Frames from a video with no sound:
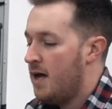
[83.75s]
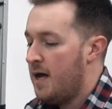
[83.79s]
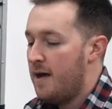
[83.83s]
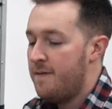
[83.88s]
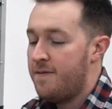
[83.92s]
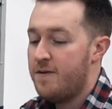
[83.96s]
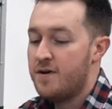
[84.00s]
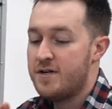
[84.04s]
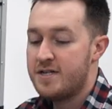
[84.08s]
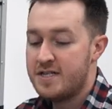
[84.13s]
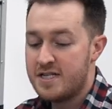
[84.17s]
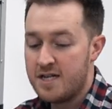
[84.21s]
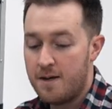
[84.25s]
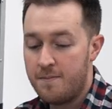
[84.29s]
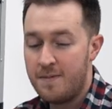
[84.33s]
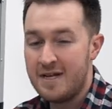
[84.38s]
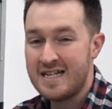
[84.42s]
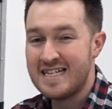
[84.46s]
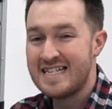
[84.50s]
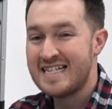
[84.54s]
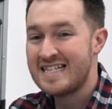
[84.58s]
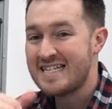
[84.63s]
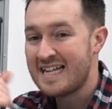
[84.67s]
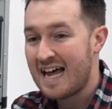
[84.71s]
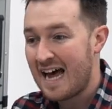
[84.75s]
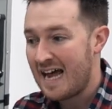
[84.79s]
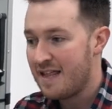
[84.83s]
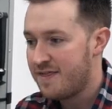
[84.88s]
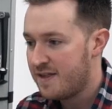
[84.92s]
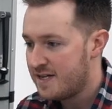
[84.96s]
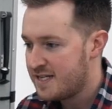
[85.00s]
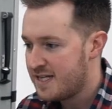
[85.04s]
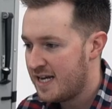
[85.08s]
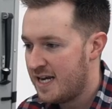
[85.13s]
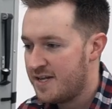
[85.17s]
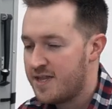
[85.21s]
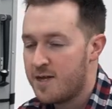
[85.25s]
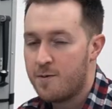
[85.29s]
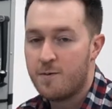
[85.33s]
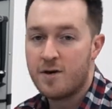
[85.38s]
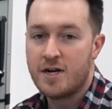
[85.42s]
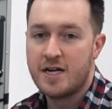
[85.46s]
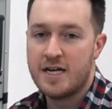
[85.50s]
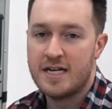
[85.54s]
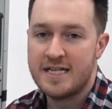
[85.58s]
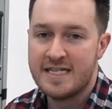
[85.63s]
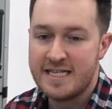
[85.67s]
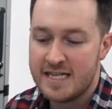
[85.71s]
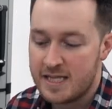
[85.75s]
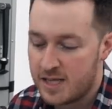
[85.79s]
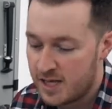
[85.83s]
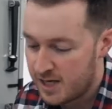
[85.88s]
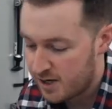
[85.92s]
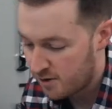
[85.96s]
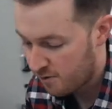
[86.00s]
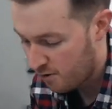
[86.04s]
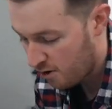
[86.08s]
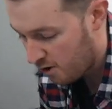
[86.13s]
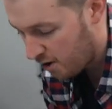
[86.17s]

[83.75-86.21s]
And there's some inside the tent that we're gonna see later